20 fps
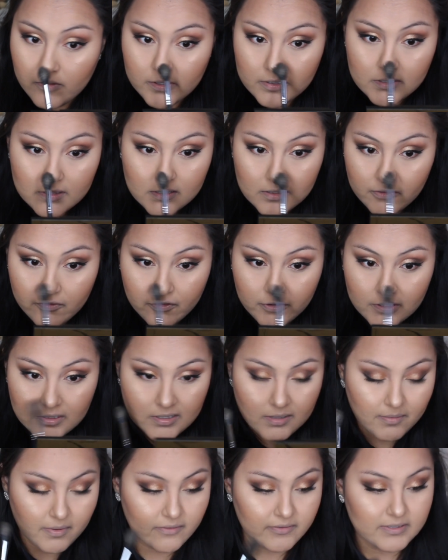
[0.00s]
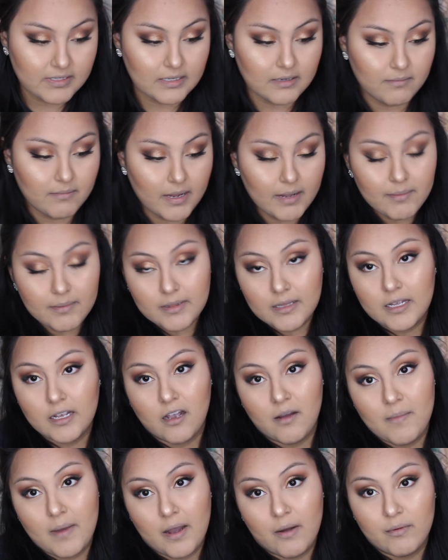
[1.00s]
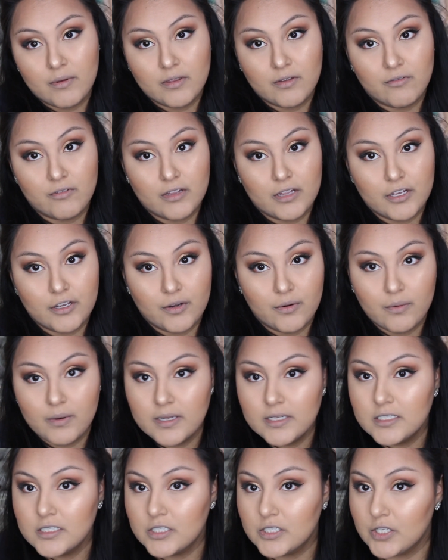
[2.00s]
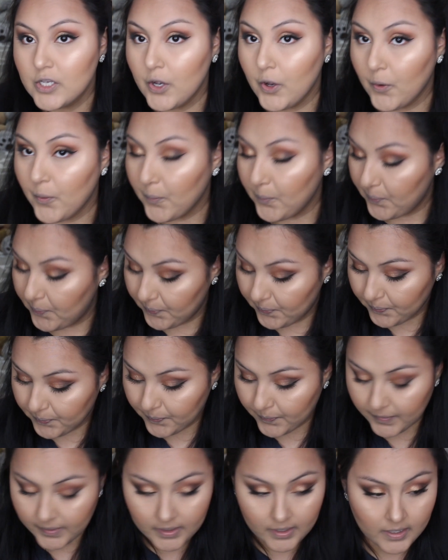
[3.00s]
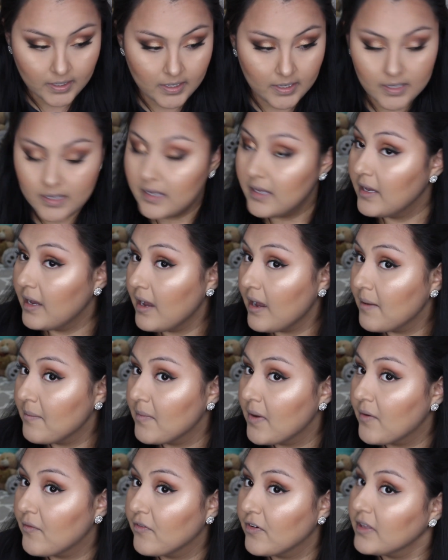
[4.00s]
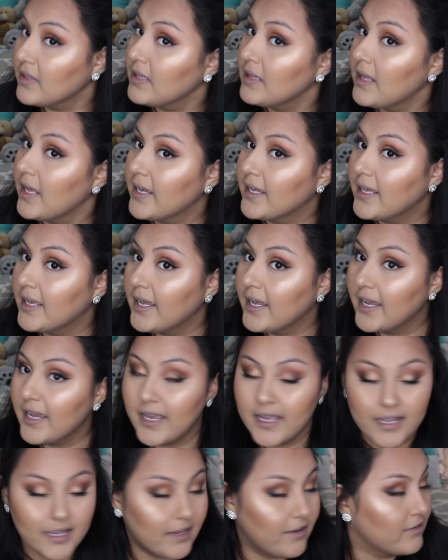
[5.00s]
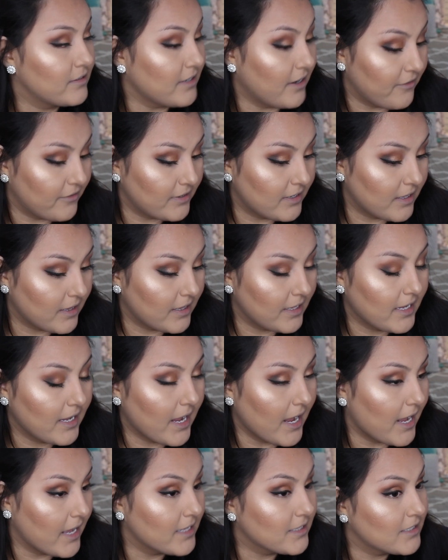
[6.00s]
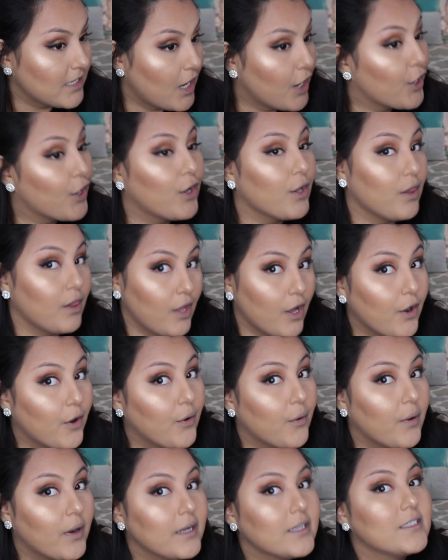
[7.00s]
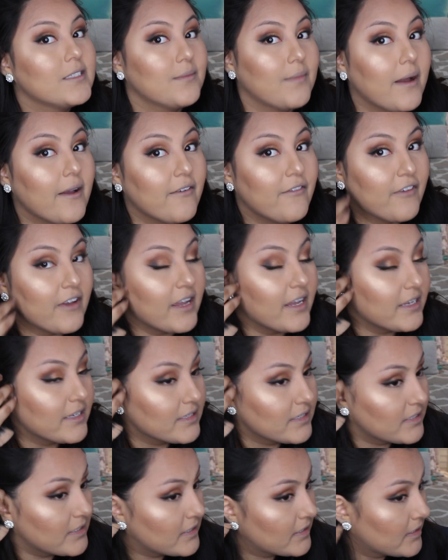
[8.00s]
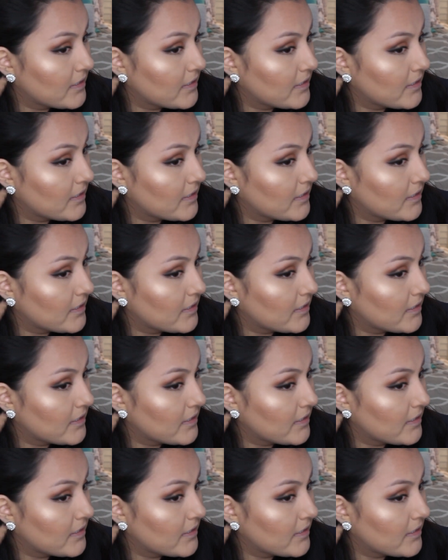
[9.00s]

this is the first time I've seen Maybelline come out with a really good one. So yeah, I'm really liking it. It definitely adds a glow to my face.